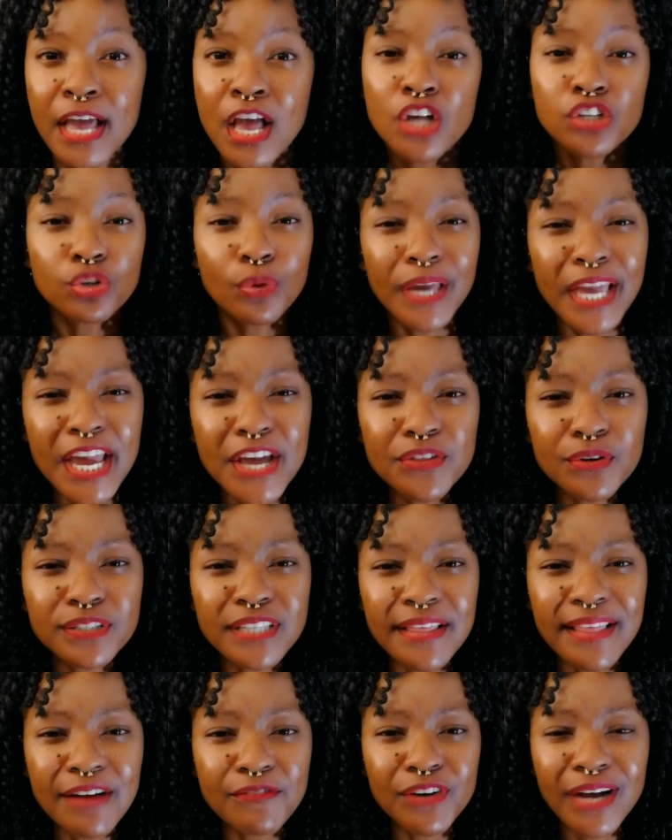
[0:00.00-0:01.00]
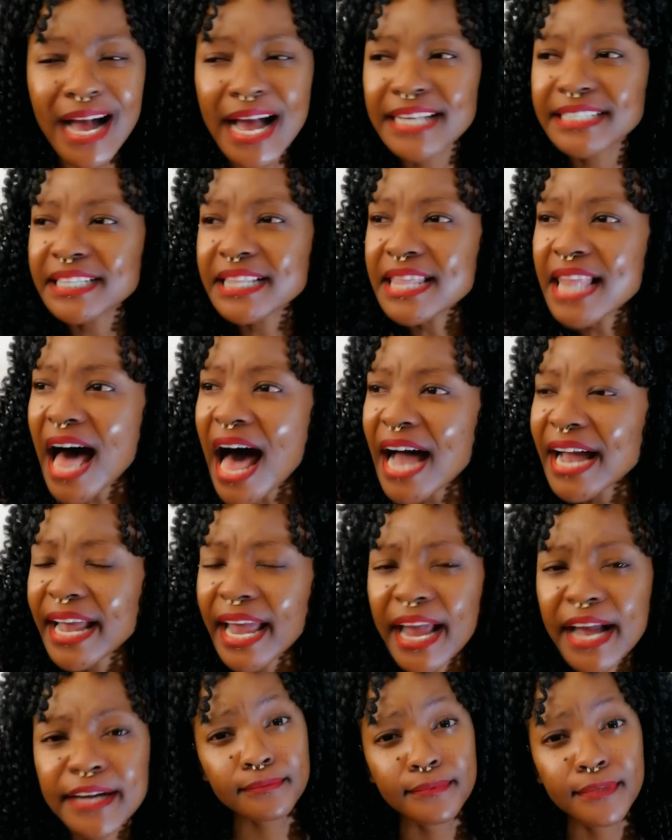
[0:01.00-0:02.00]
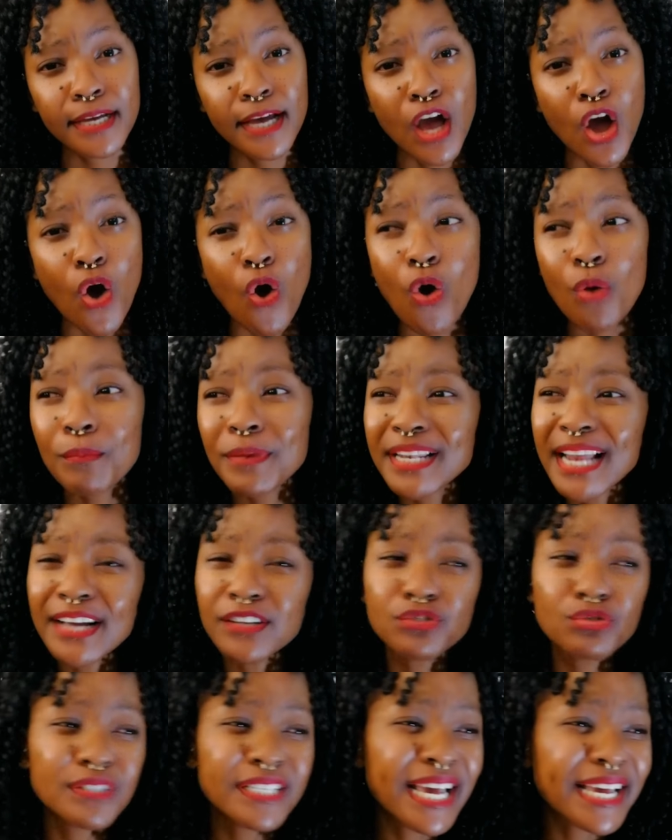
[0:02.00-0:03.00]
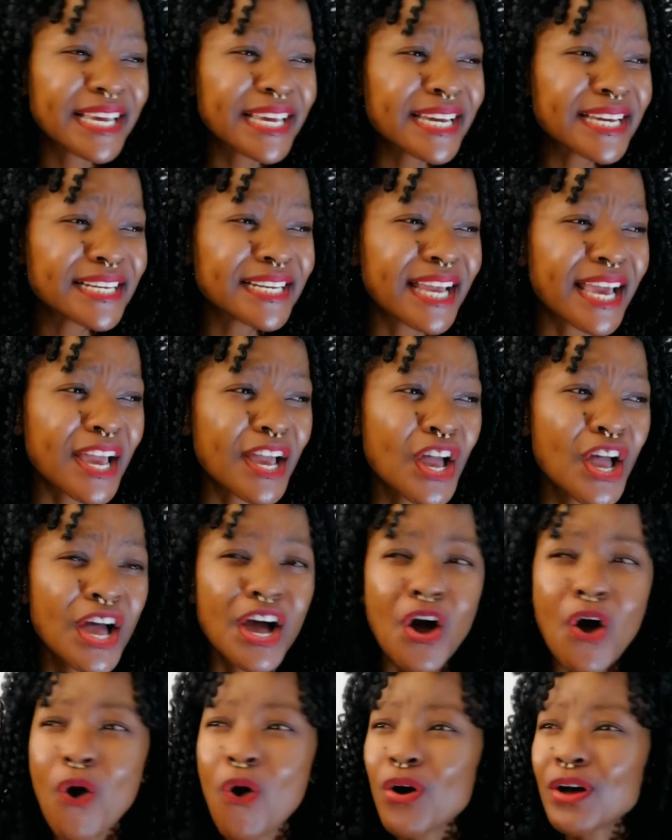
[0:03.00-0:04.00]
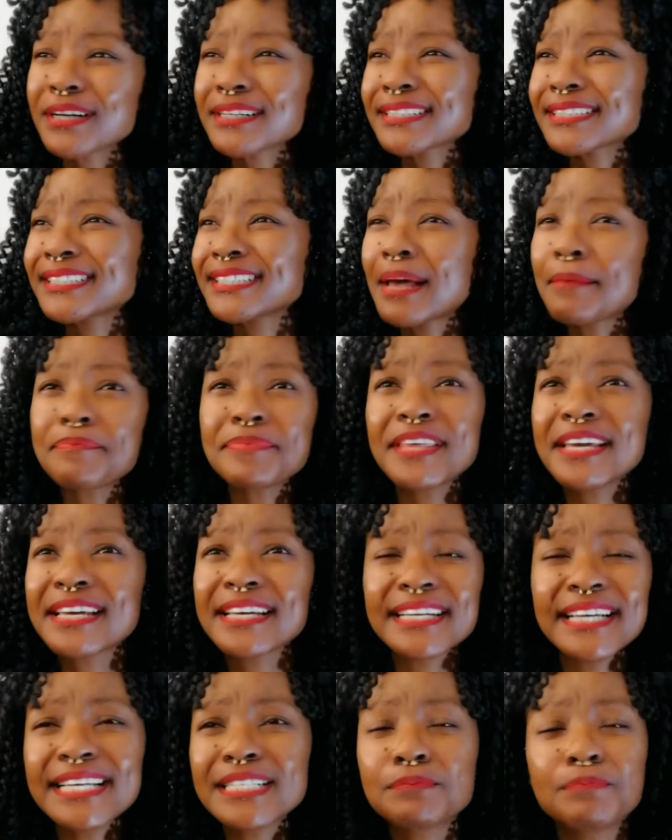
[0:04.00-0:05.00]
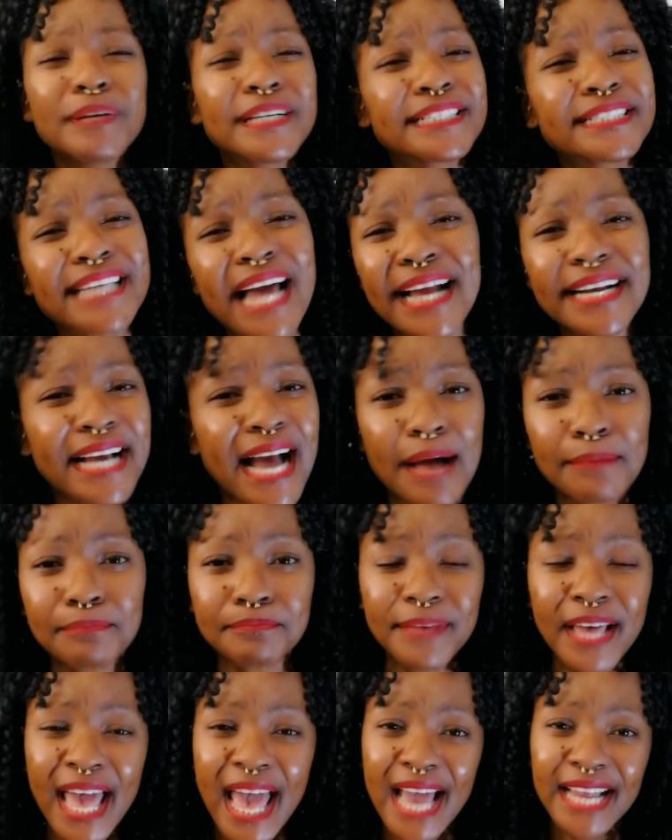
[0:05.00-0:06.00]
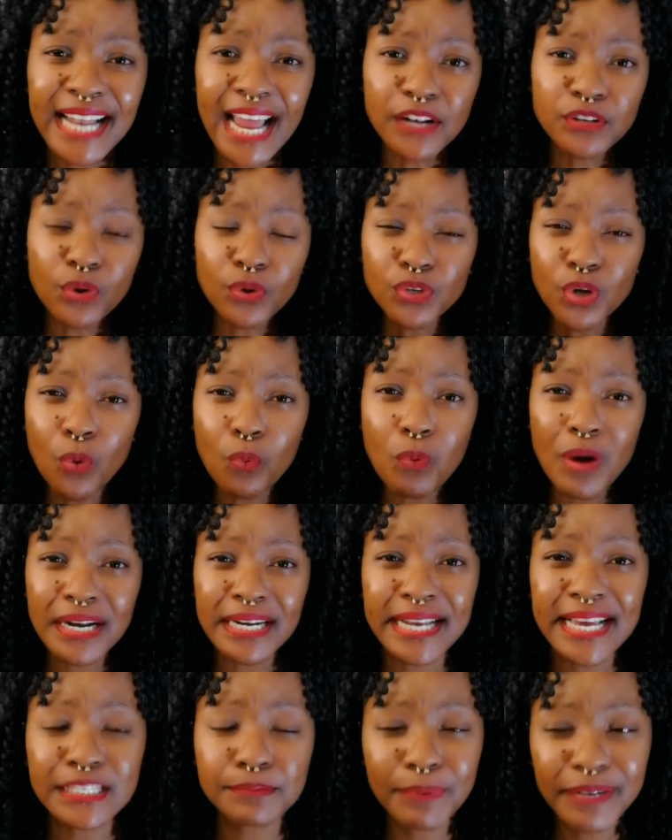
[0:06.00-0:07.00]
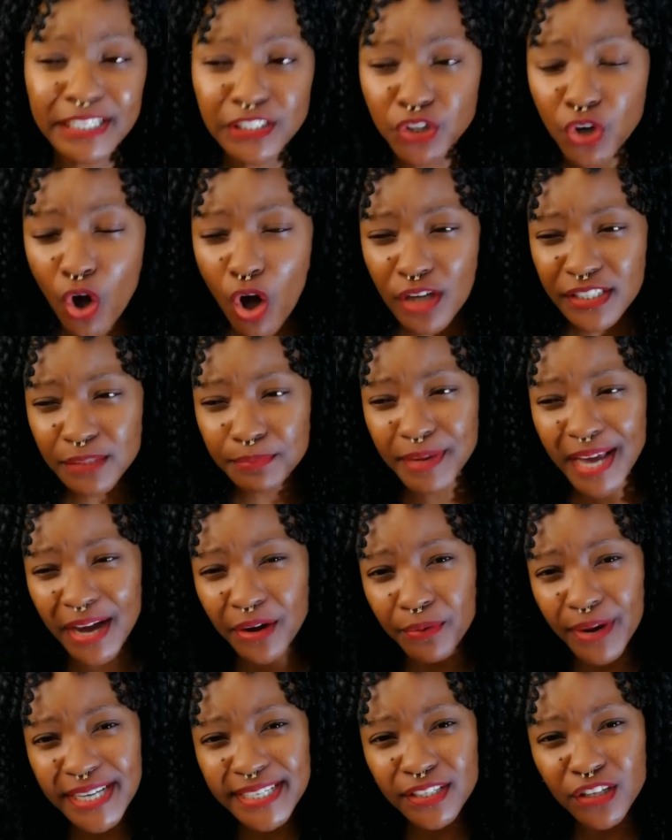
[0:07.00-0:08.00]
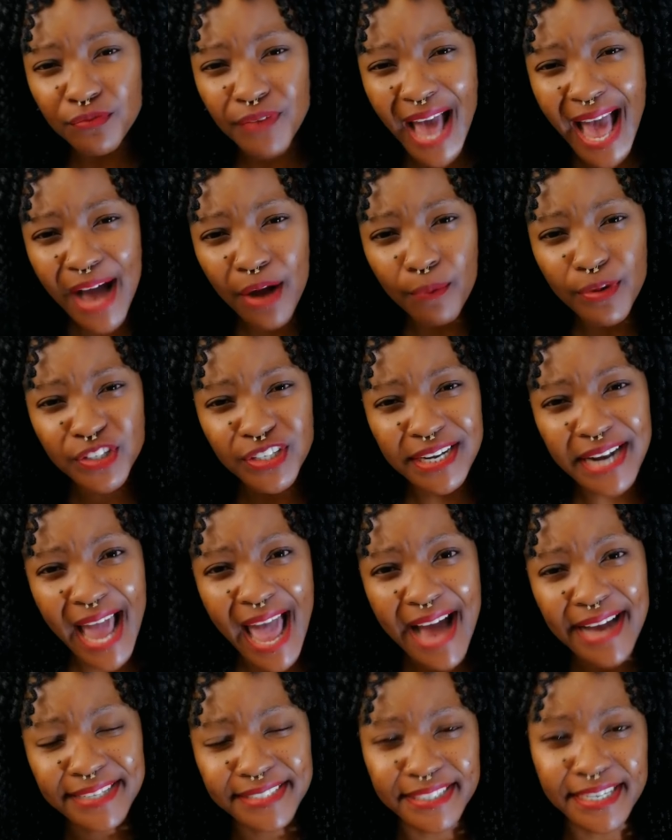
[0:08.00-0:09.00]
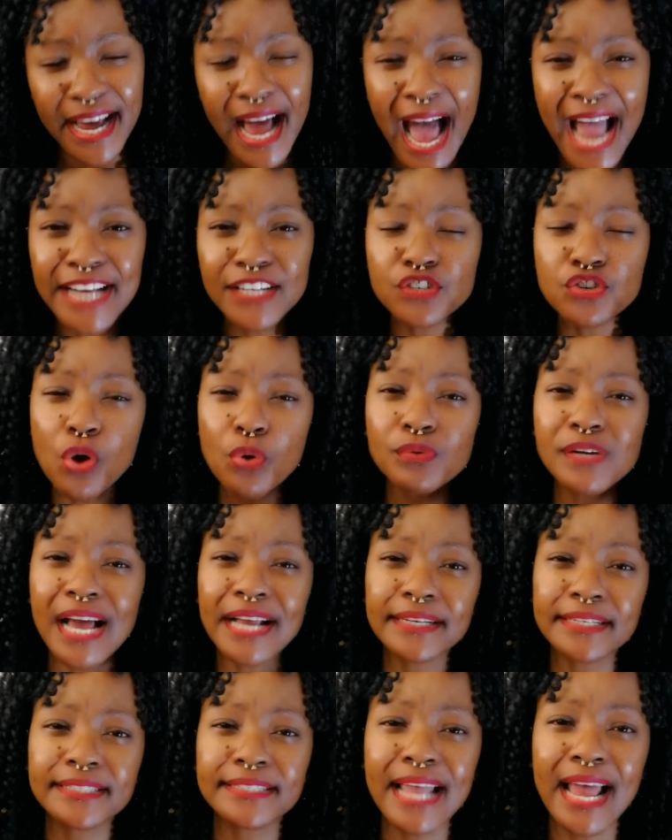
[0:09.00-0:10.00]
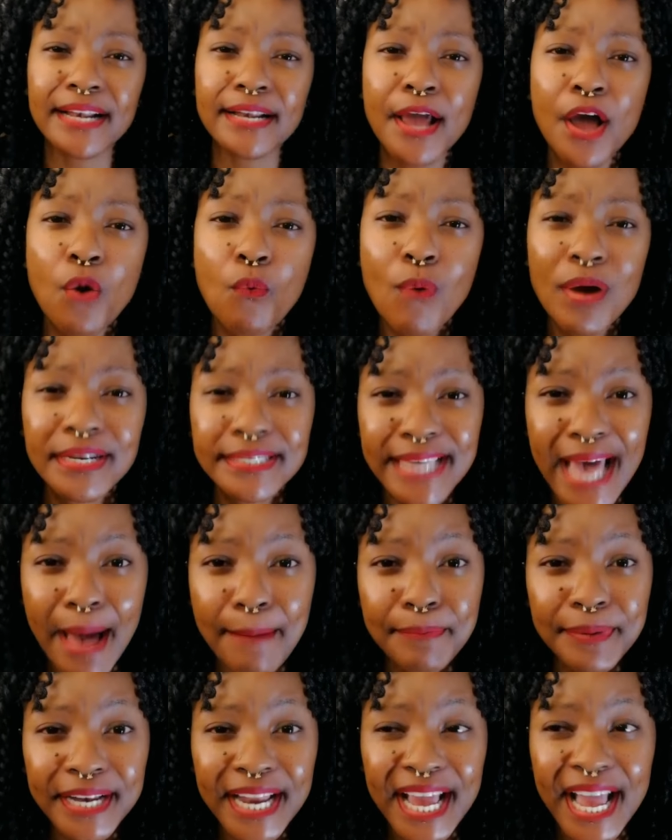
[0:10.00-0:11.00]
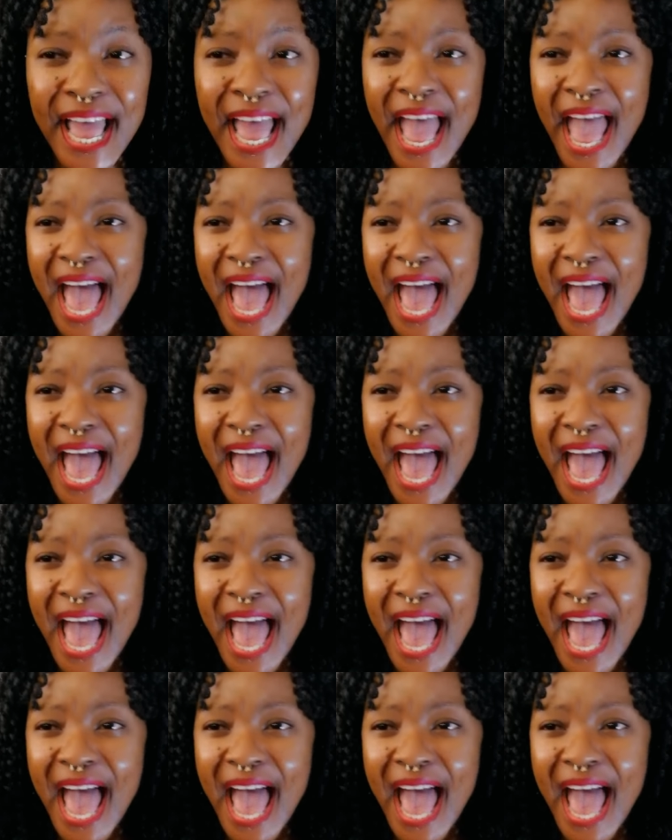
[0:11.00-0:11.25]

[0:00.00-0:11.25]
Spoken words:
So either South Africa is lying, or minang chutegile, or something is being done, and I don't know what it is, but it's caused me a great deal of anguish and angst. I don't understand what is happening.